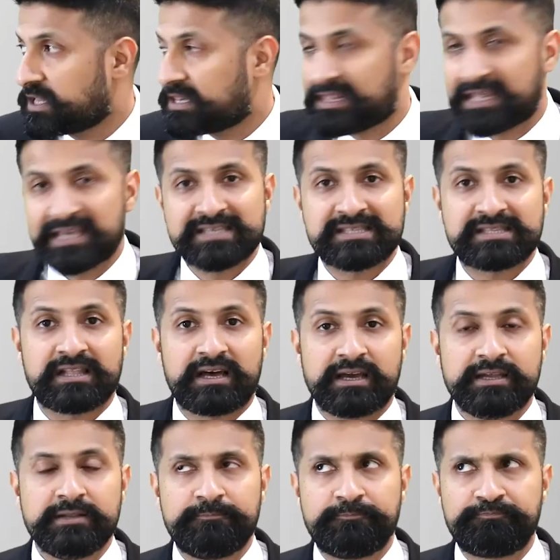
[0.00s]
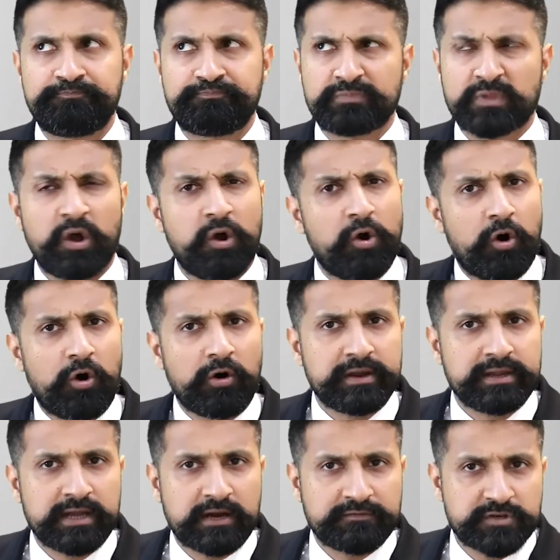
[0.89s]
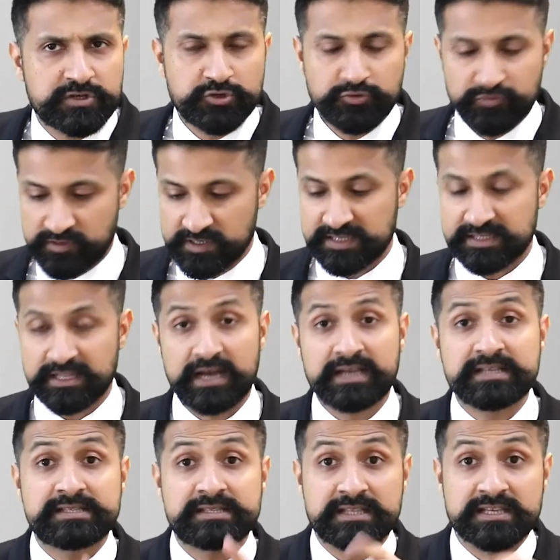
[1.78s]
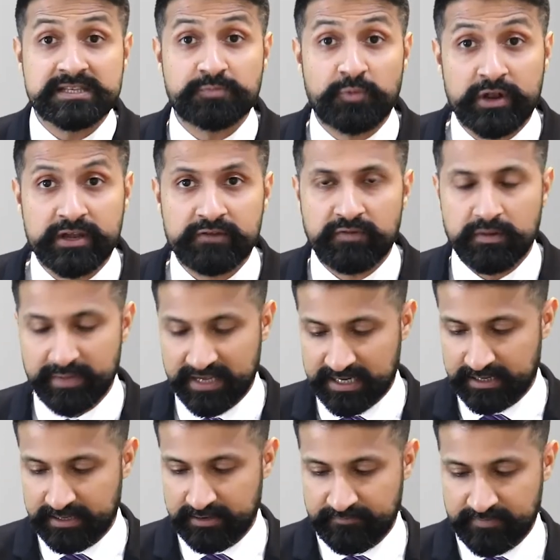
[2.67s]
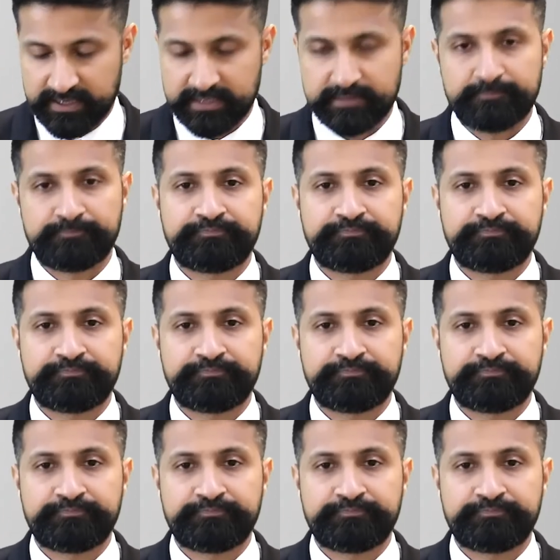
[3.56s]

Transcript: In next slide or in after 2-3 slides, this point will be clarified.